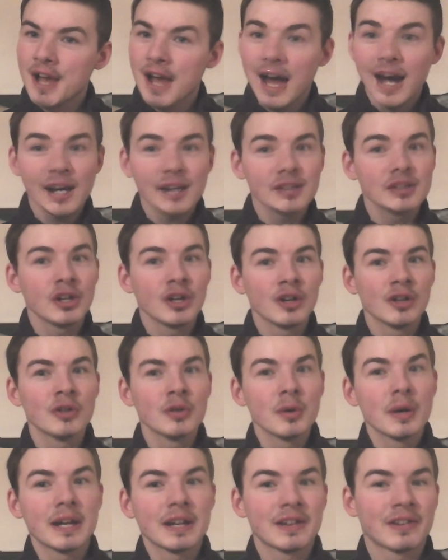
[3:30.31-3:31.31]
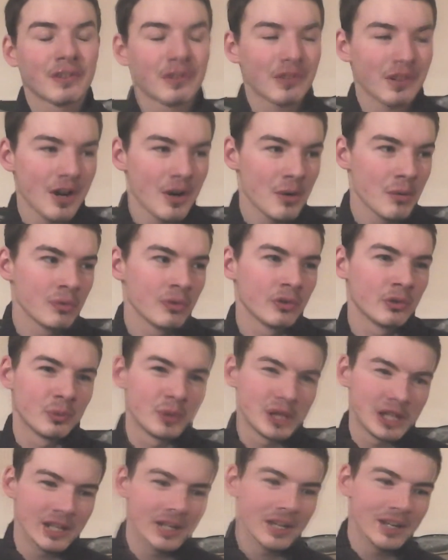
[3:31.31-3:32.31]
I know, it sounds
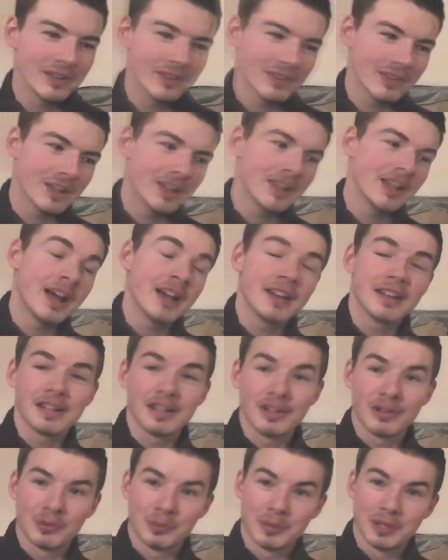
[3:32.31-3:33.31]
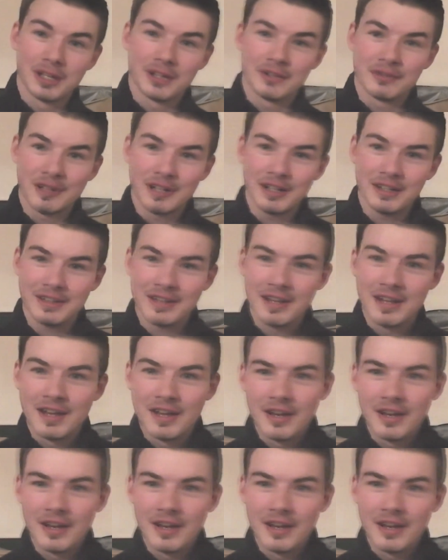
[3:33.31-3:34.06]
weird, eh, and it is weird, right?